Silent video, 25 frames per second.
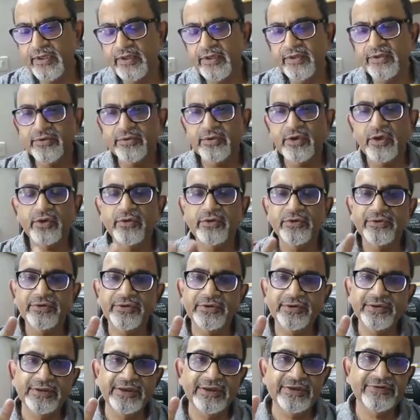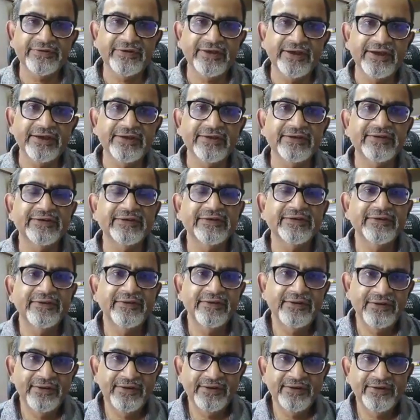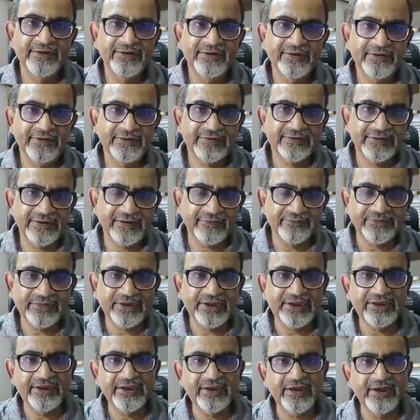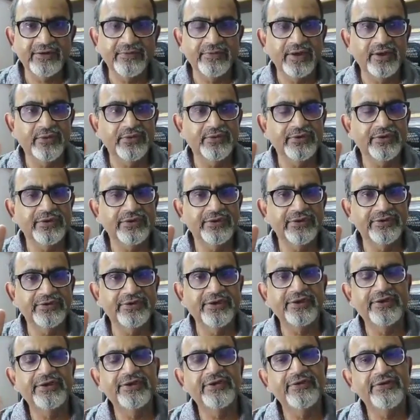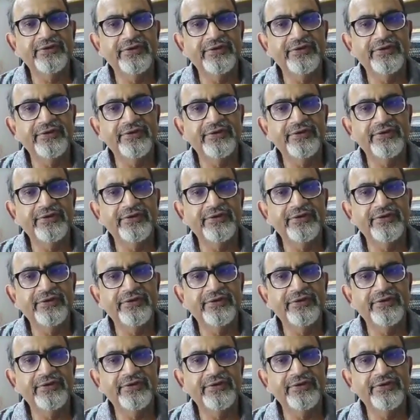So, this is something about the